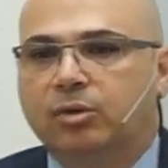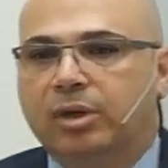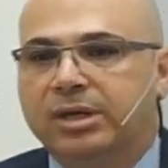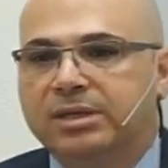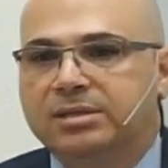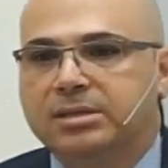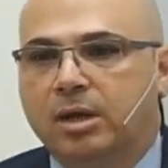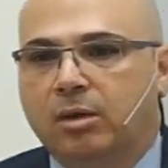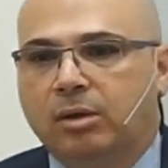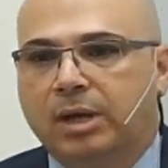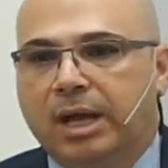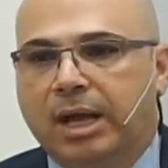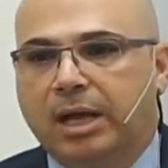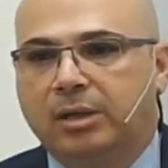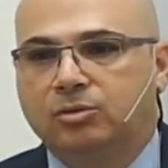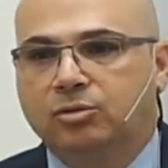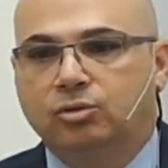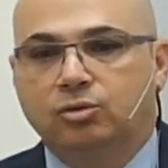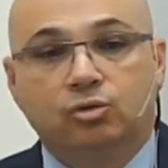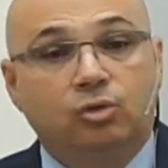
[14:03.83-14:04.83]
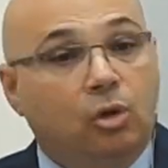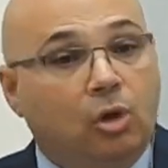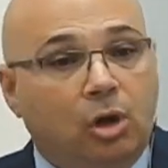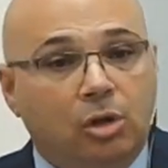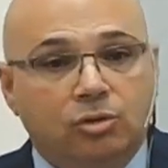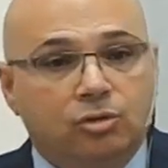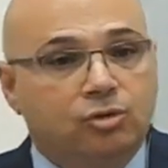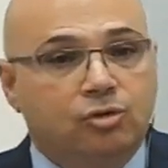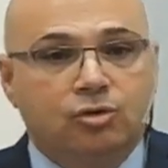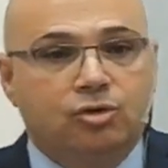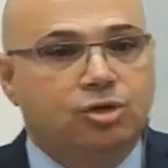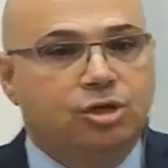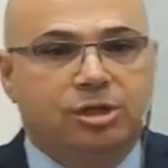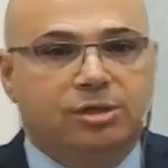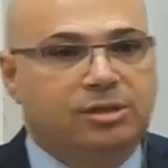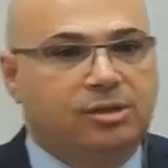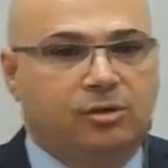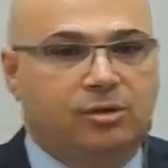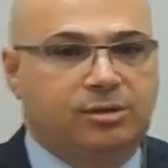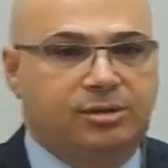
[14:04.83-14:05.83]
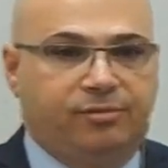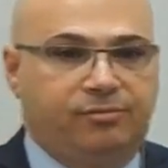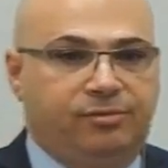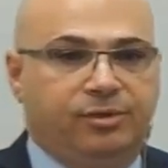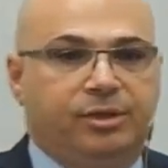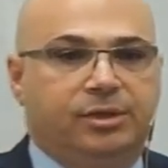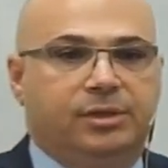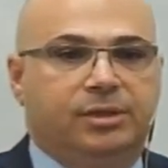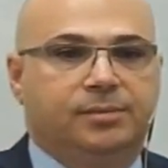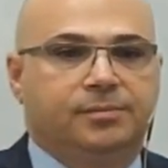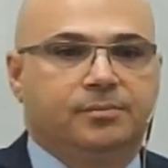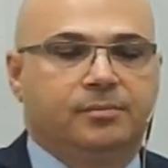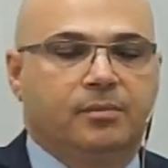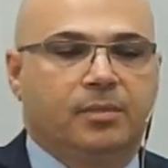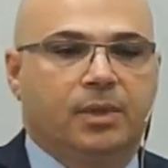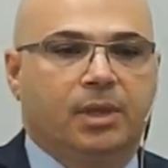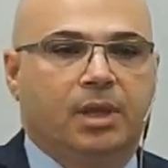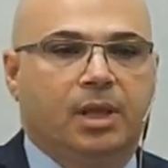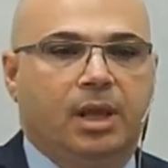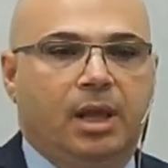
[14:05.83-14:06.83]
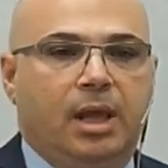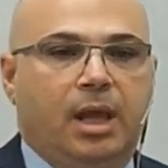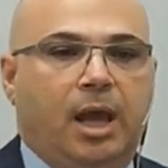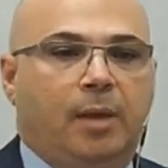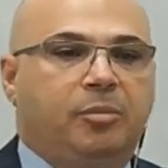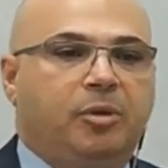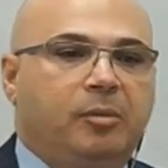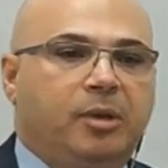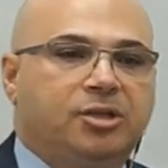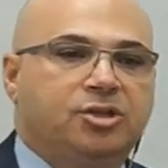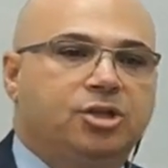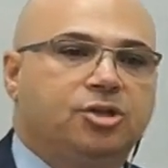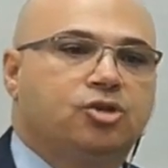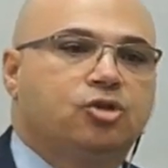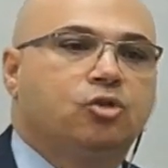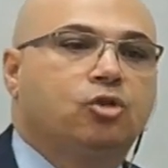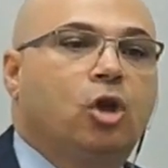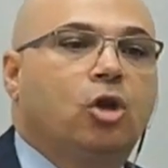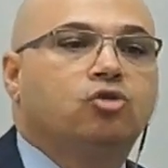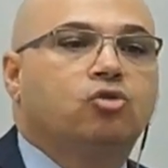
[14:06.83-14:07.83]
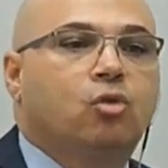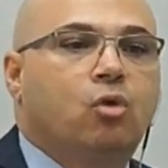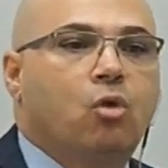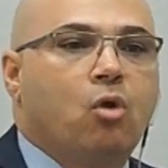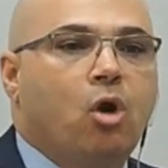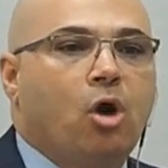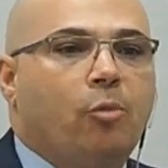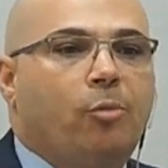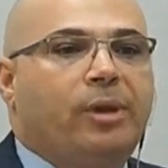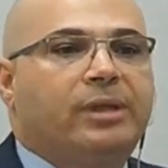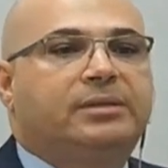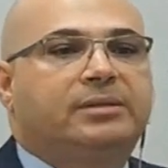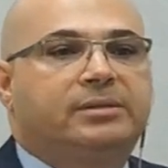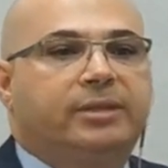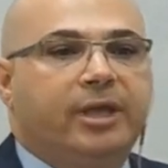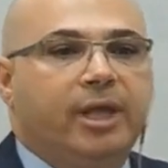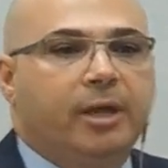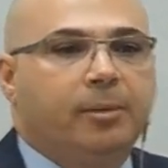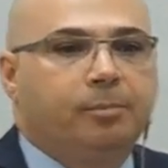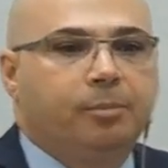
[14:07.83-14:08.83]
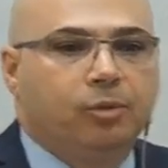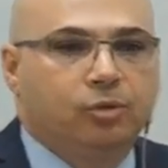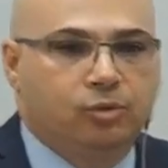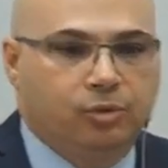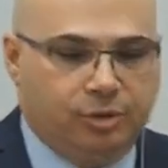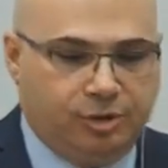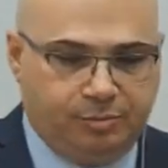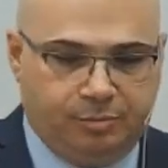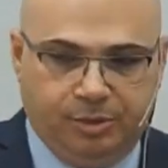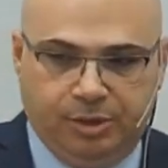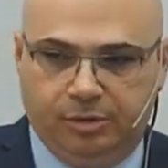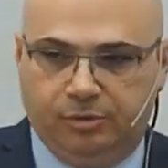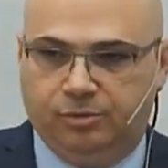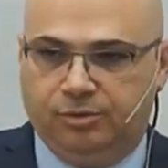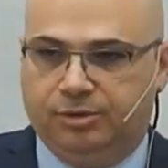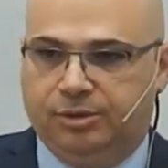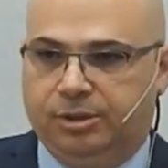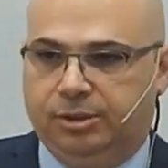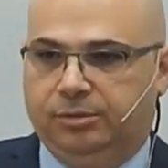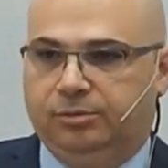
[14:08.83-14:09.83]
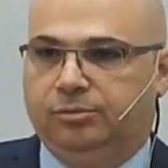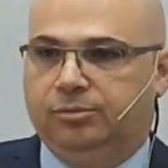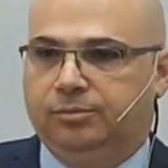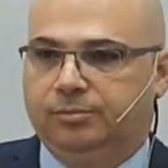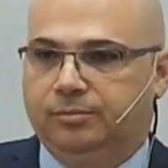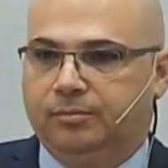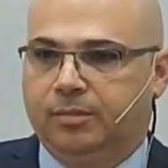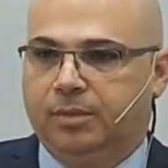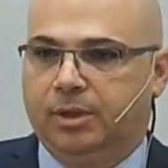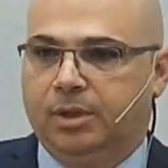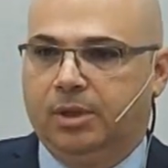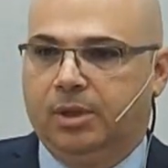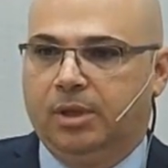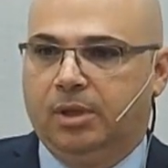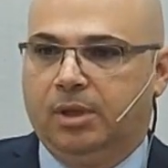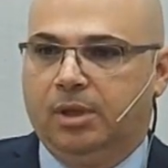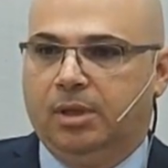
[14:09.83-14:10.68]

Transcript: The temple is being restored every day of our lives. The Bible says that our body is the temple of the Holy Spirit.